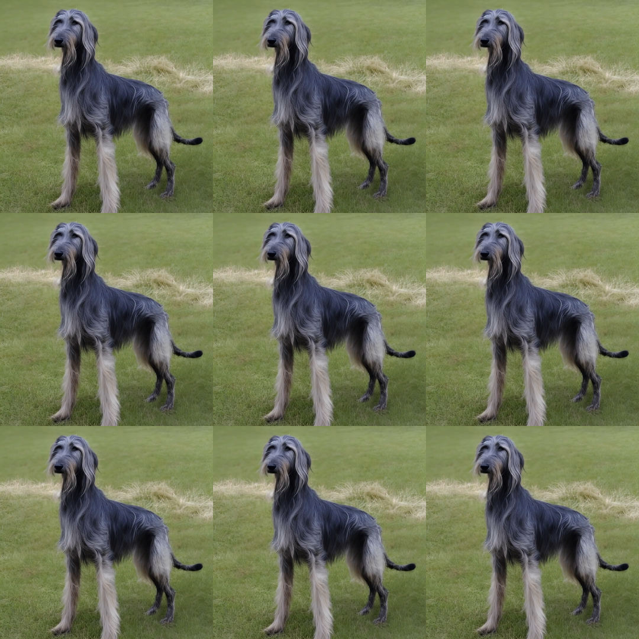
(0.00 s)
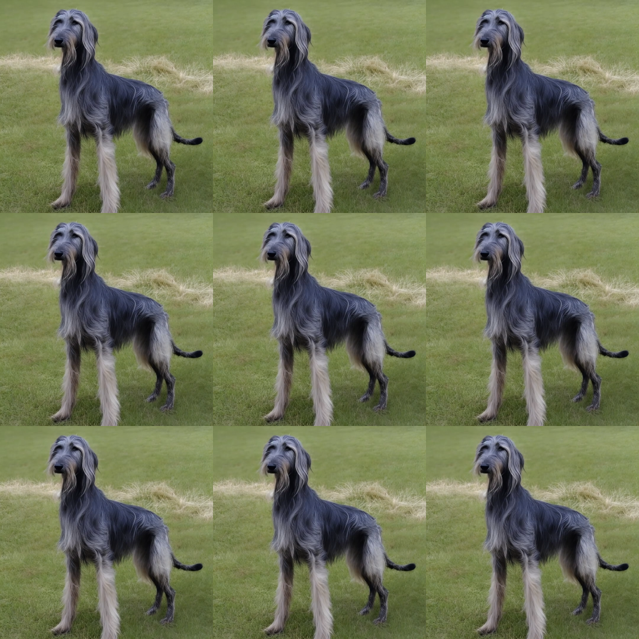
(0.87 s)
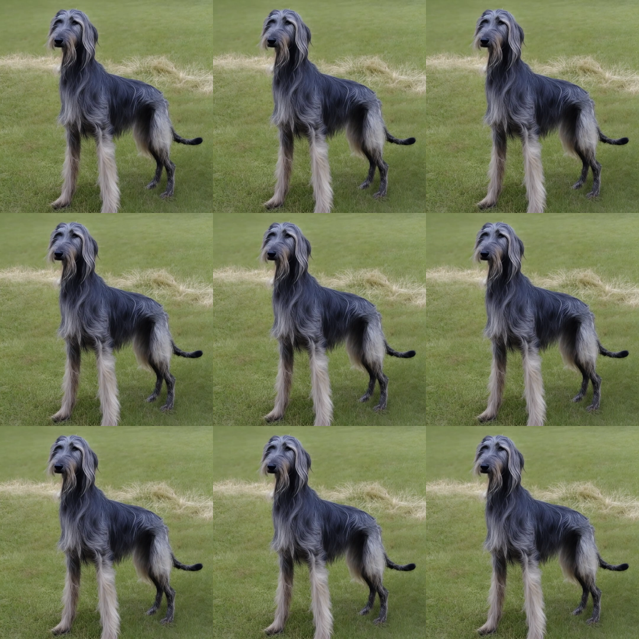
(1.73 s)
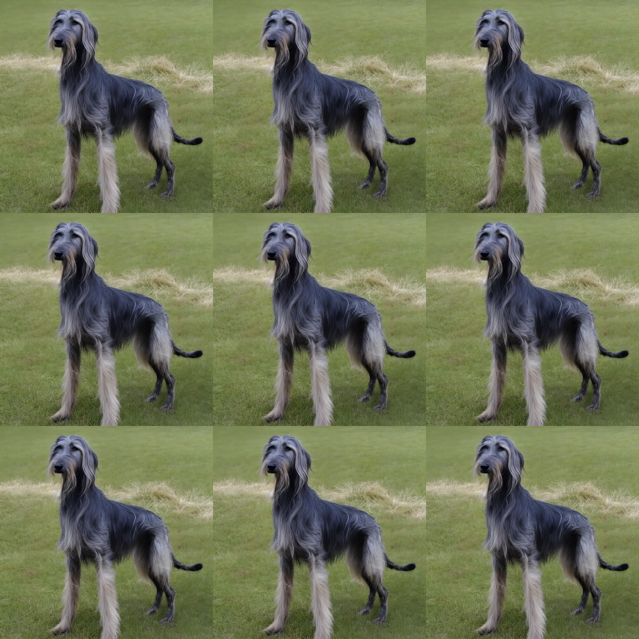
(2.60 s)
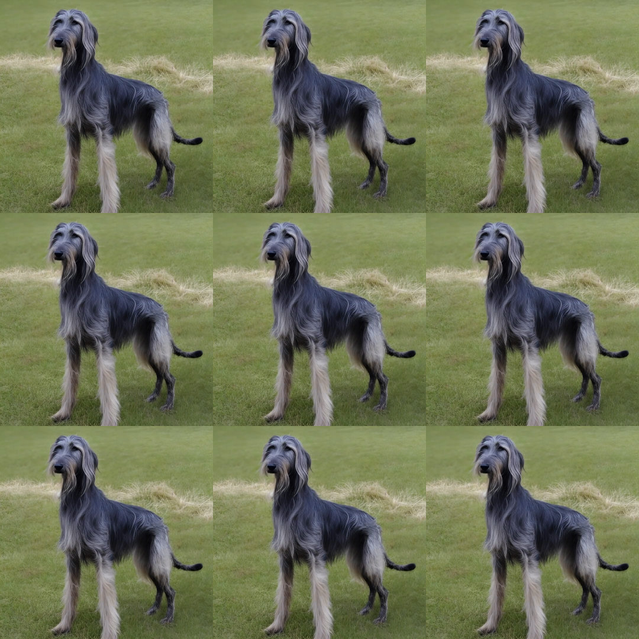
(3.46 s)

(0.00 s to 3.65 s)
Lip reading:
Nobody's mouth can be seen.